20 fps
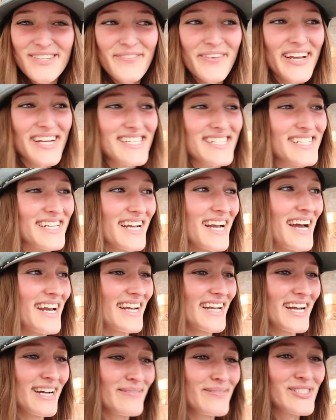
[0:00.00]
space to
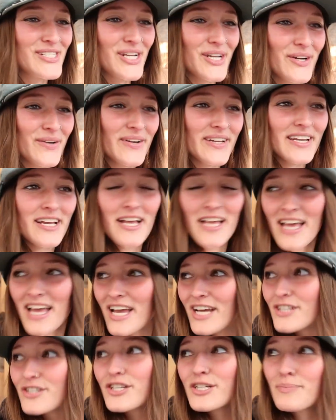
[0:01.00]
kind of come to and
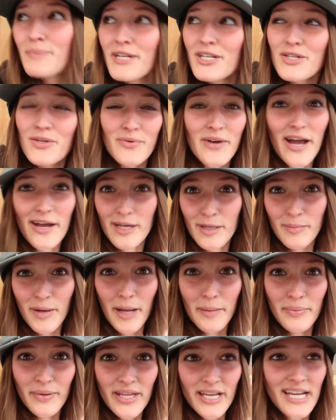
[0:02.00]
just be surrounded
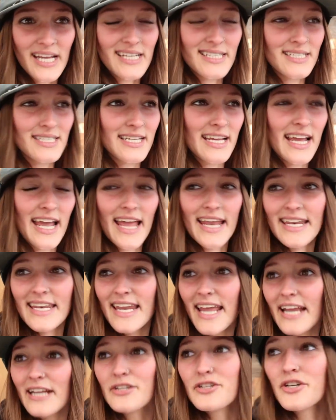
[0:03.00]
by plants
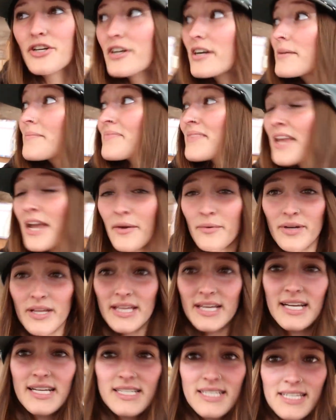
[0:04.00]
and nature. It
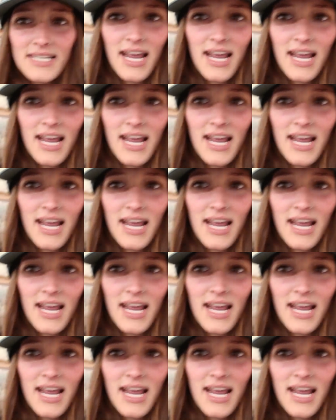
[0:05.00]
really is